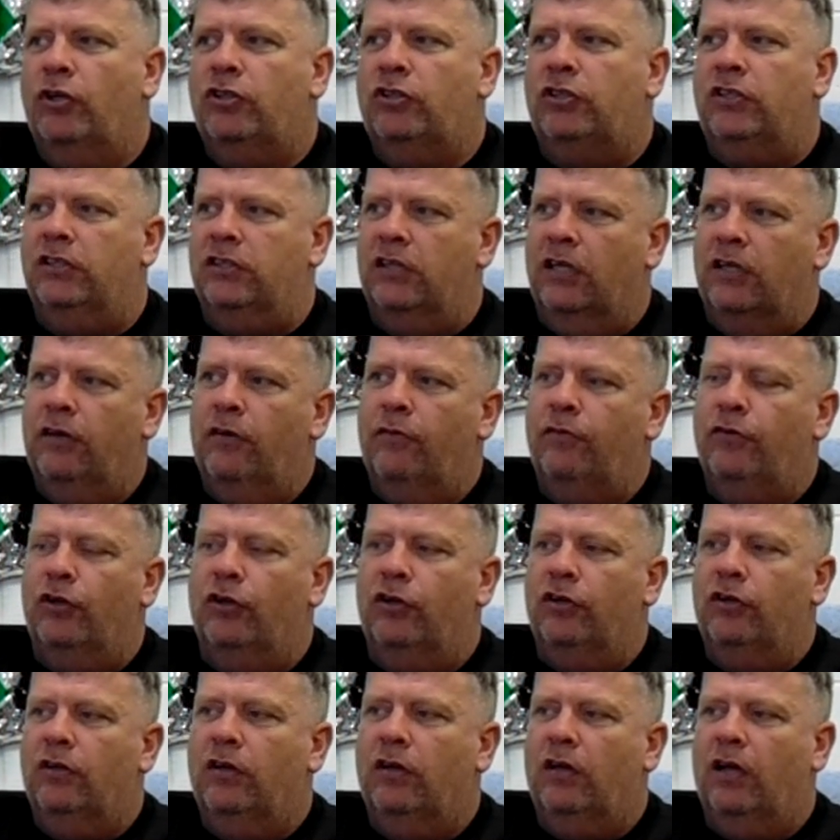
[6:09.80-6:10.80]
watching his
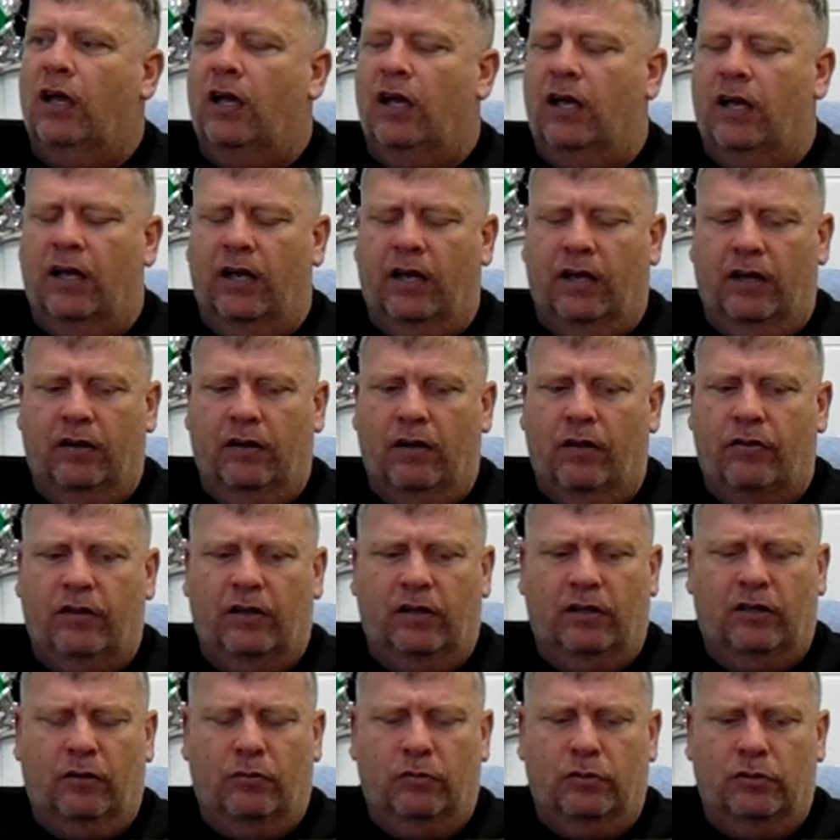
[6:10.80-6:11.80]
interview. Uh, I
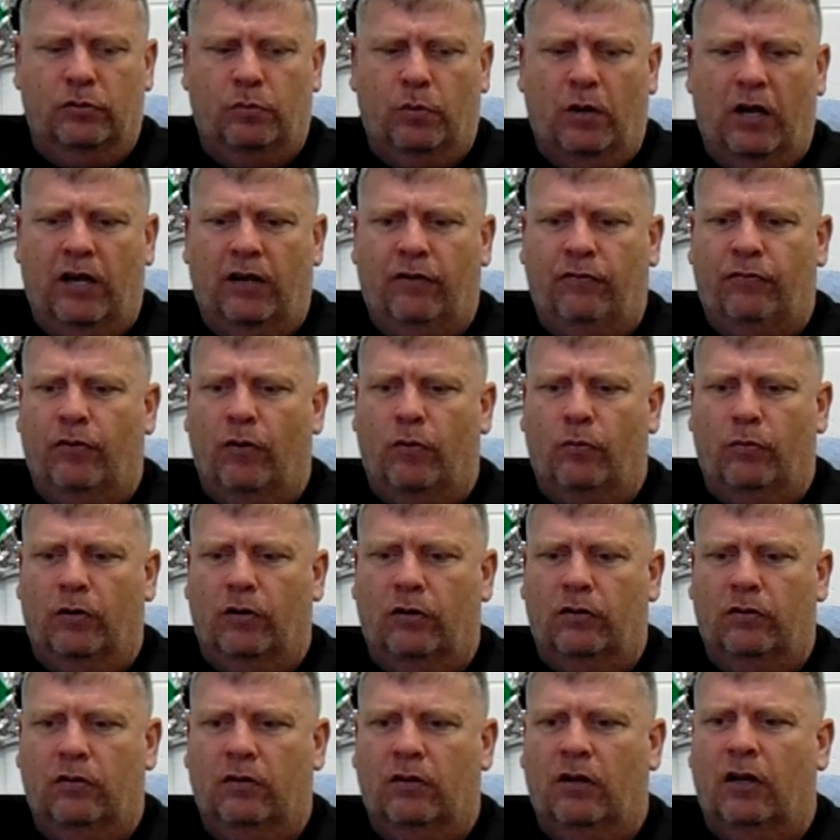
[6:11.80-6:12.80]
think it was with
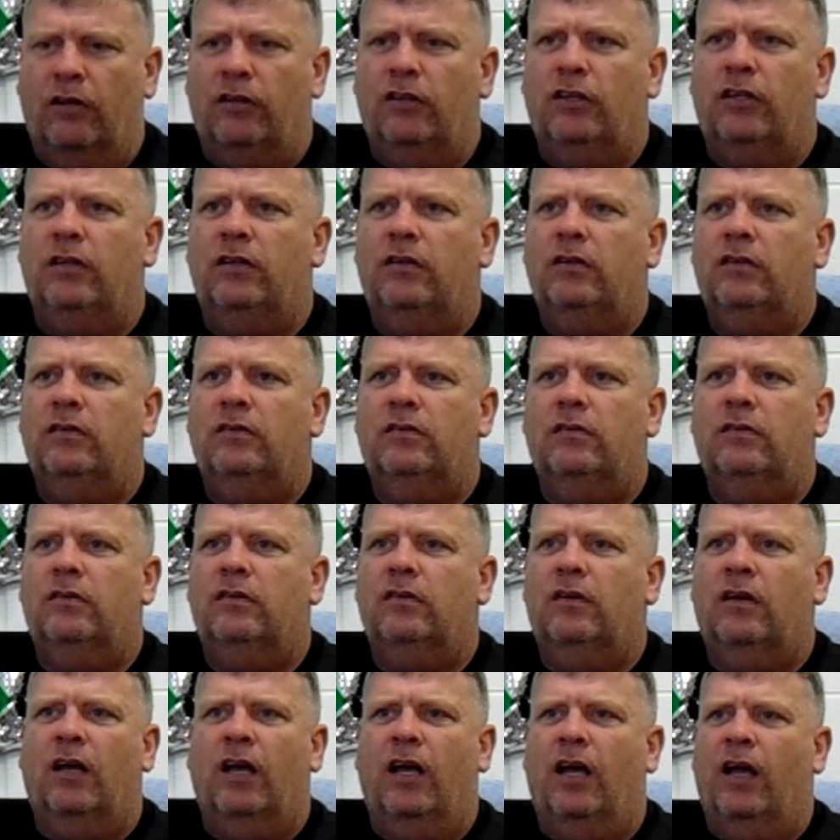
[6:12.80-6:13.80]
from London
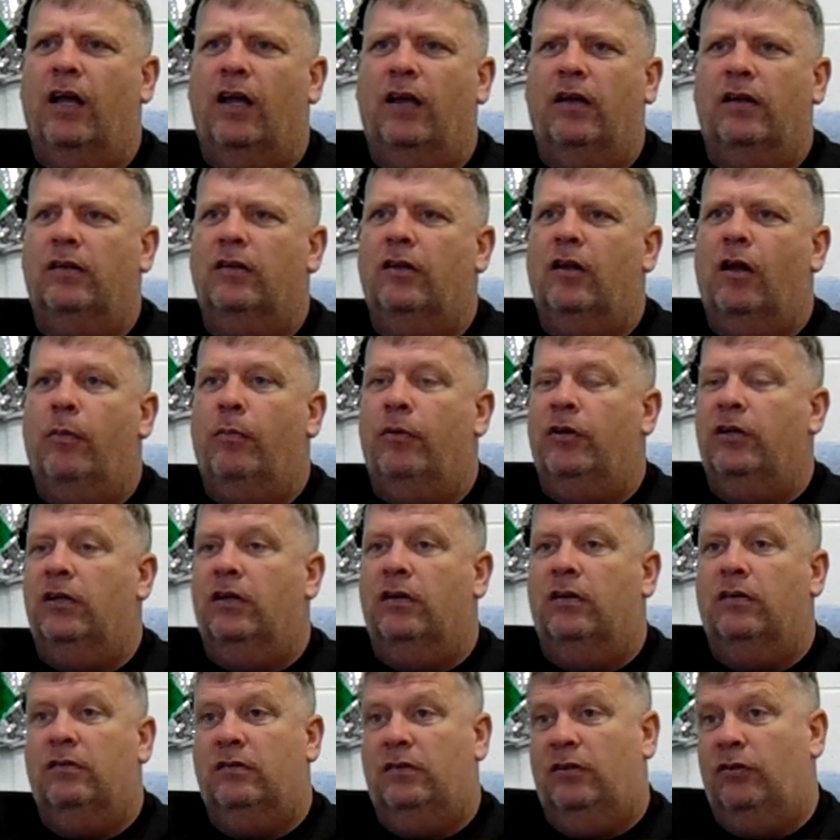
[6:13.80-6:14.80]
uh, about
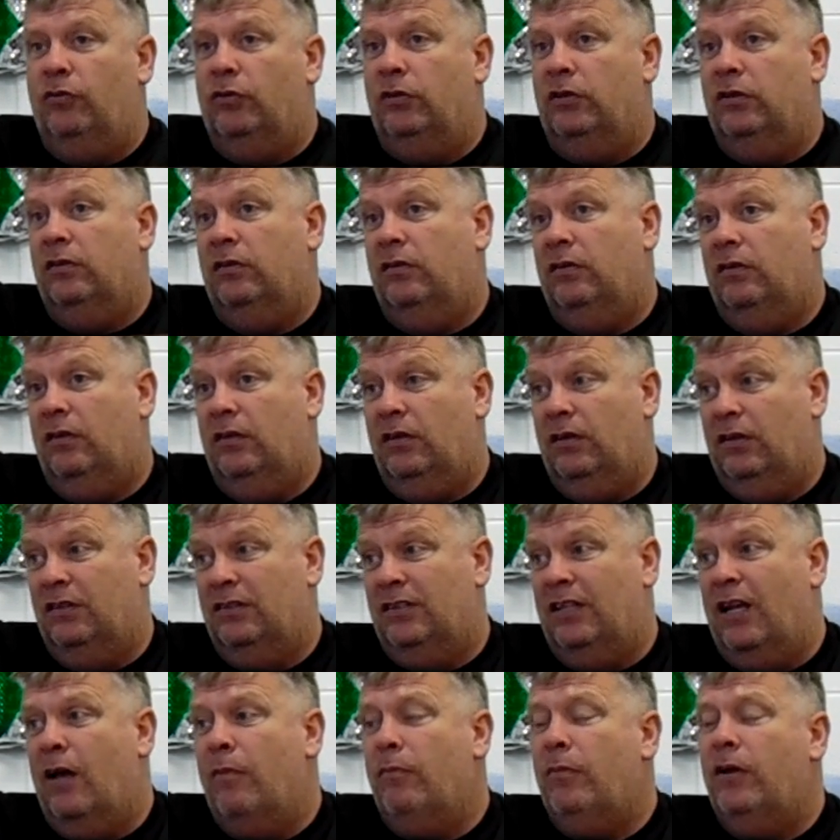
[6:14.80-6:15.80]
you know
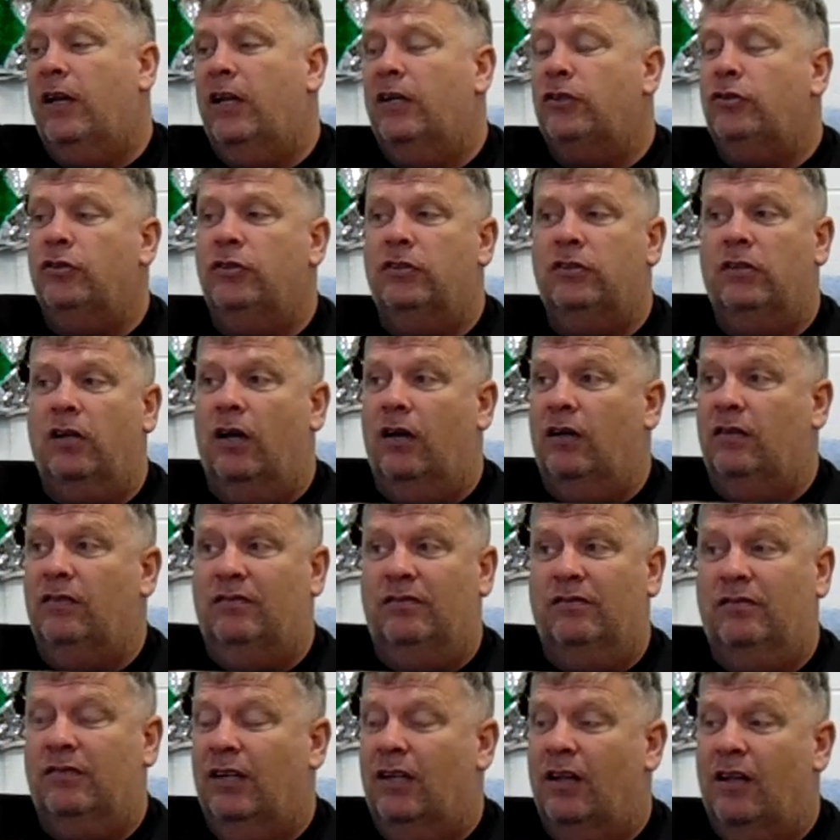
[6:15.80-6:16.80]
his gambling issues and that.
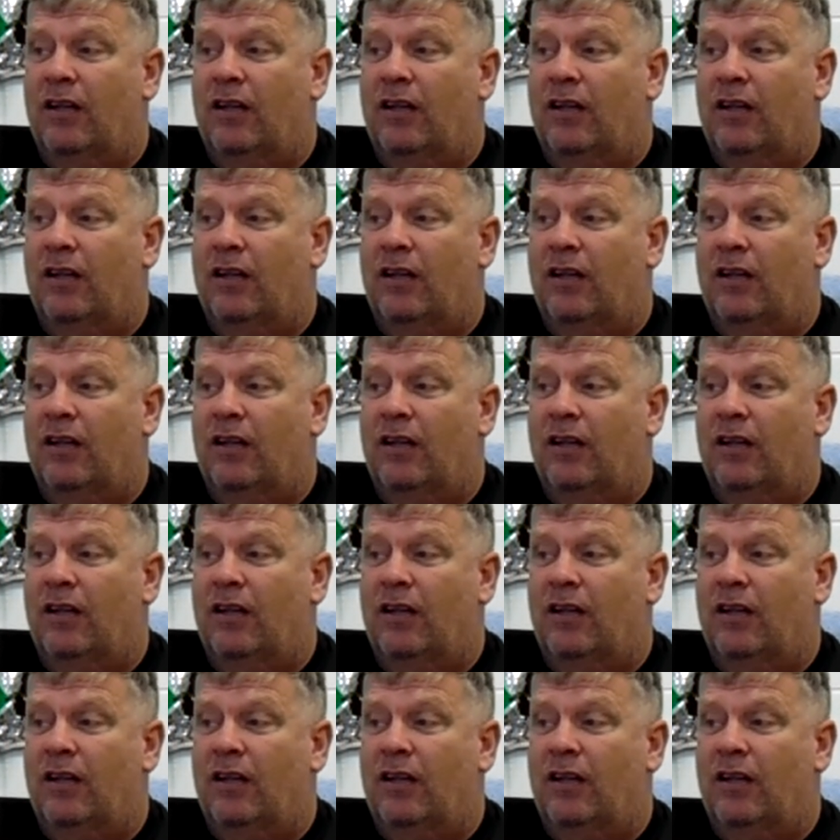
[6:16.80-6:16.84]
And